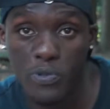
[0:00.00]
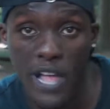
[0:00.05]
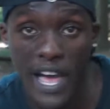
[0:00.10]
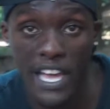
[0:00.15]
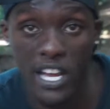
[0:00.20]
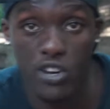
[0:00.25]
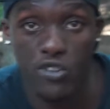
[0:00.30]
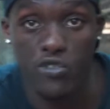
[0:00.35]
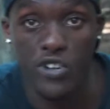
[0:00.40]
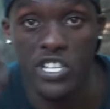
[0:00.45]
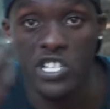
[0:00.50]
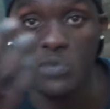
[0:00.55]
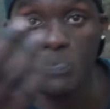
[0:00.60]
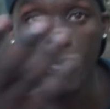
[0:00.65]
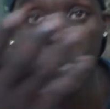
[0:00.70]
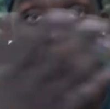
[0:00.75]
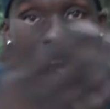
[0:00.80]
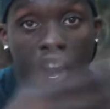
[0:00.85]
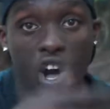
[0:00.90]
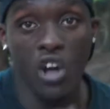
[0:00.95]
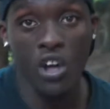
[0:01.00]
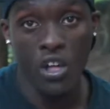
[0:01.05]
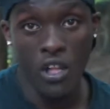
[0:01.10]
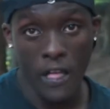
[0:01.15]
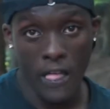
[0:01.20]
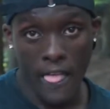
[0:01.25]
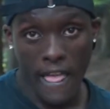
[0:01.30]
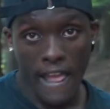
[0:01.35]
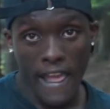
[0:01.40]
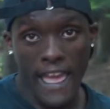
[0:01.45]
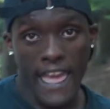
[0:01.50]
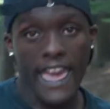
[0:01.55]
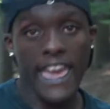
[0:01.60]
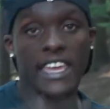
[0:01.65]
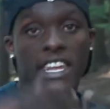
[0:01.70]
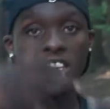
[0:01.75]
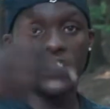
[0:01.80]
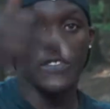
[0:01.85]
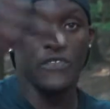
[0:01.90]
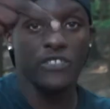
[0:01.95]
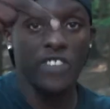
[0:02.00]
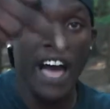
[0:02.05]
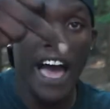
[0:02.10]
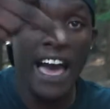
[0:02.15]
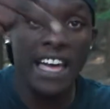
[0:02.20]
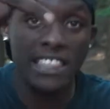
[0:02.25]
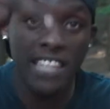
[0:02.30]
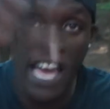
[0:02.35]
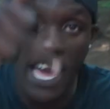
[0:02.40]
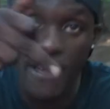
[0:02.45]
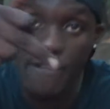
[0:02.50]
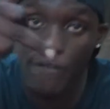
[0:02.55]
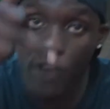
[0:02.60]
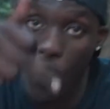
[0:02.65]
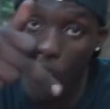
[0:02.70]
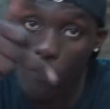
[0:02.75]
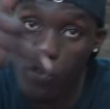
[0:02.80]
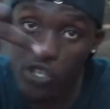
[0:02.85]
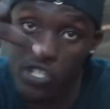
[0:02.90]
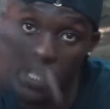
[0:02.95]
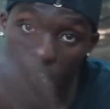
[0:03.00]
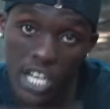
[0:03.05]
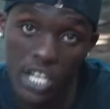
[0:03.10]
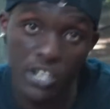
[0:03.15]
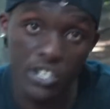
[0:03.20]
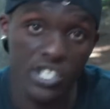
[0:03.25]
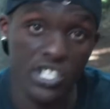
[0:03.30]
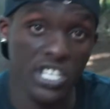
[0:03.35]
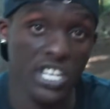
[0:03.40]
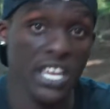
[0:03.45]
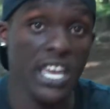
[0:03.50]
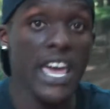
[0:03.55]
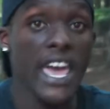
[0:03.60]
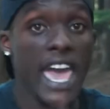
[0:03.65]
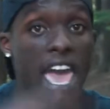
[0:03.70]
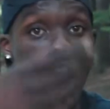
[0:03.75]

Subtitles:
like Chris Paul. And it's fly life over sucker shit.